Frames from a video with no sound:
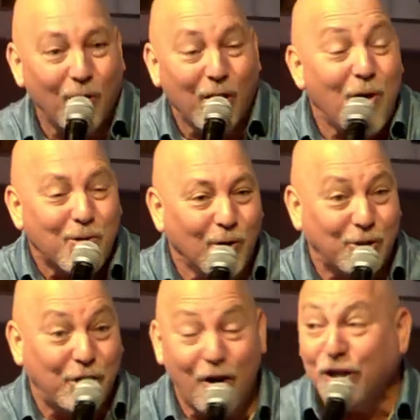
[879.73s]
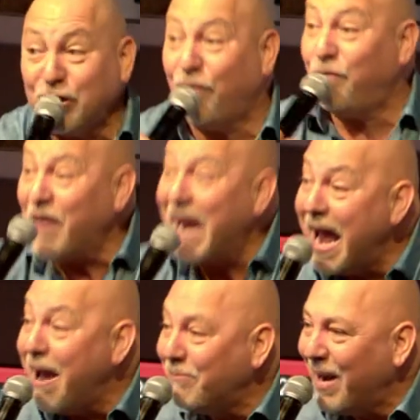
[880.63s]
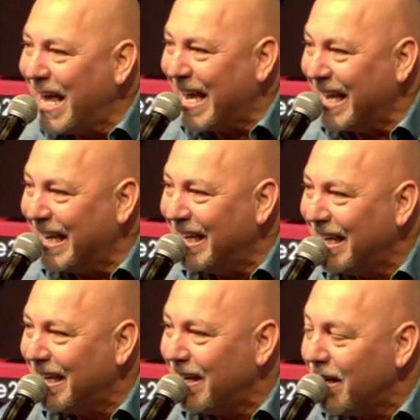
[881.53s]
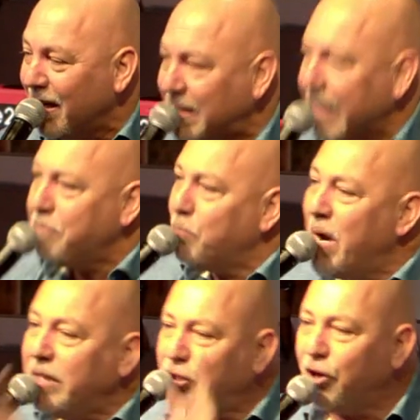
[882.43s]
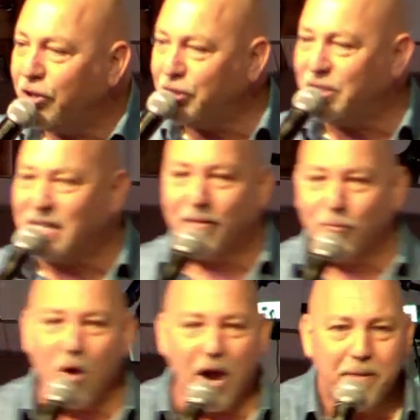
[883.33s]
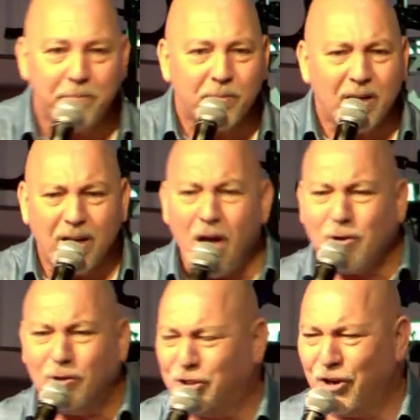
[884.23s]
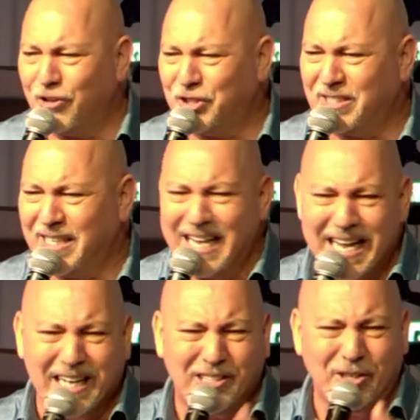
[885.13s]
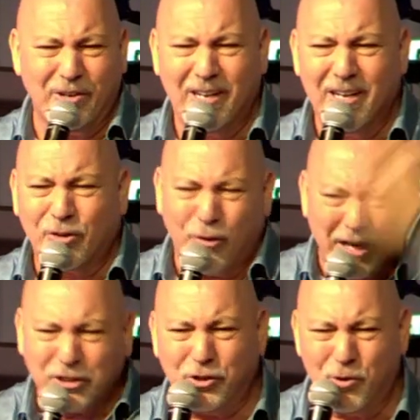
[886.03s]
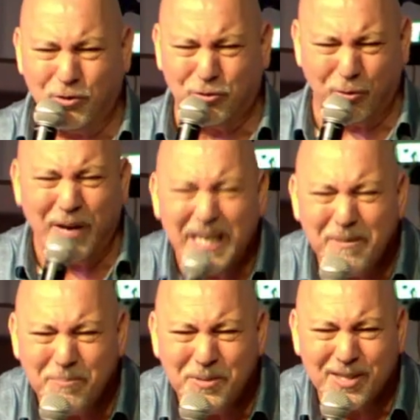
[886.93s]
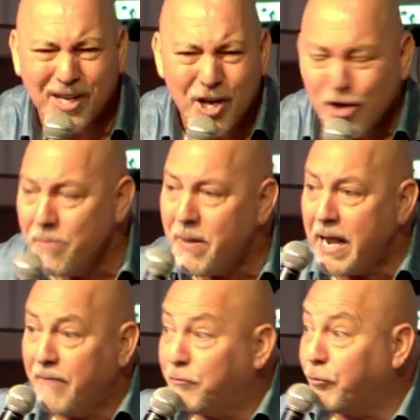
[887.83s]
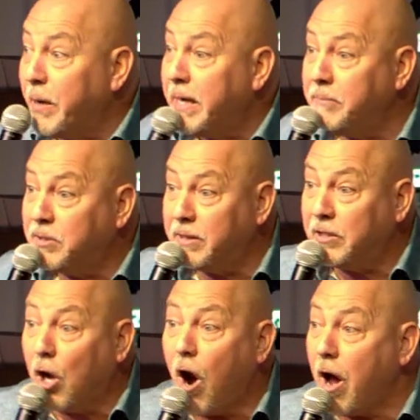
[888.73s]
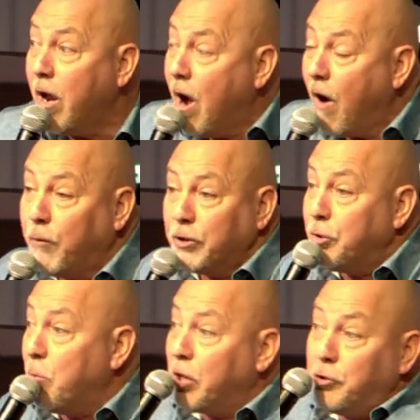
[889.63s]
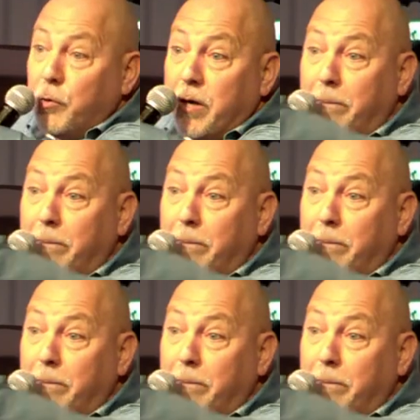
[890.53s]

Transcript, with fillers: local church family. See, when church is done right, local church isn't here to crush your dreams. You might have dreams in God of what you want to do in the